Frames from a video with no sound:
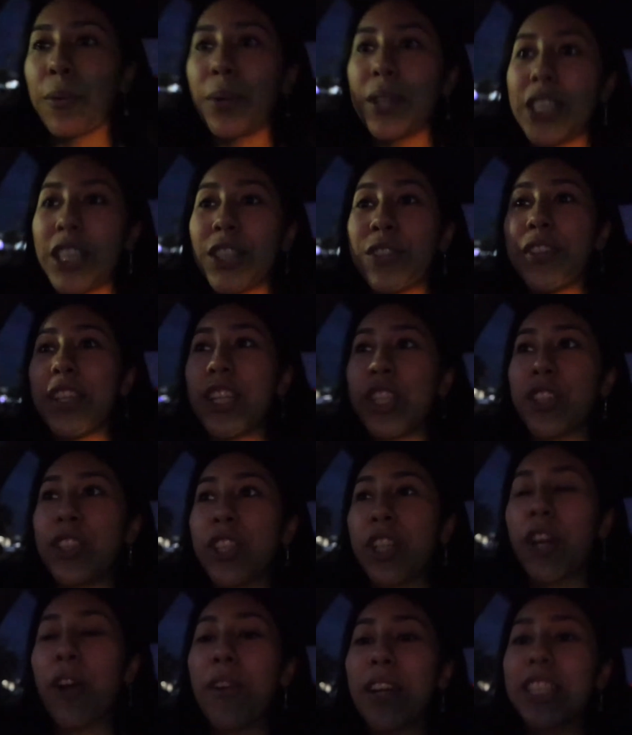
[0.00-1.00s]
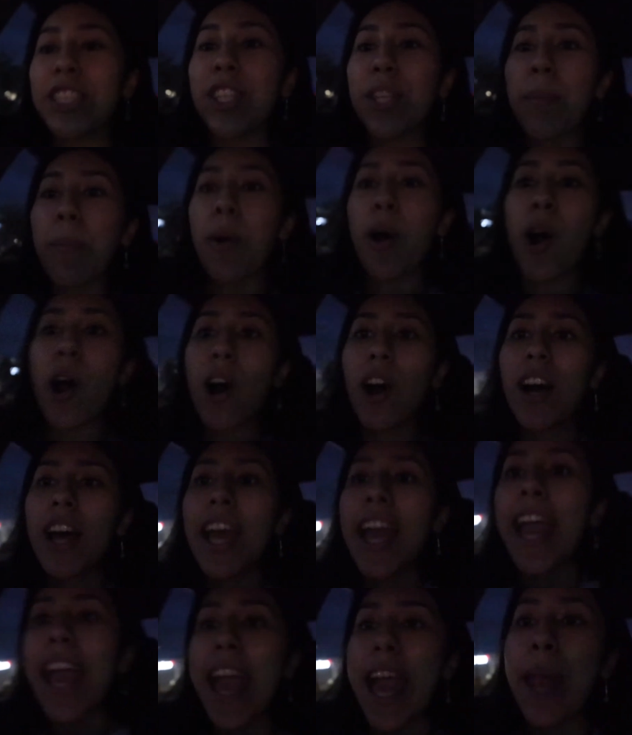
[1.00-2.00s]
We just finished going to the mall
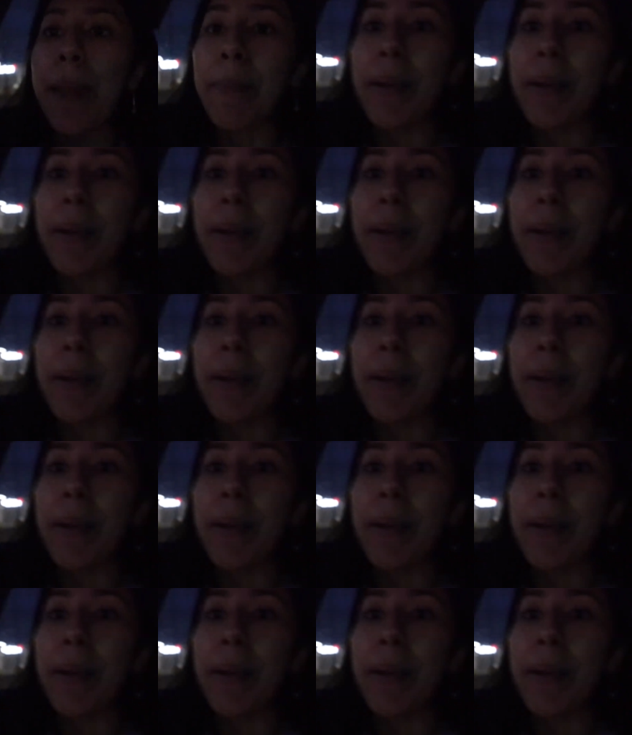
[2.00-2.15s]
and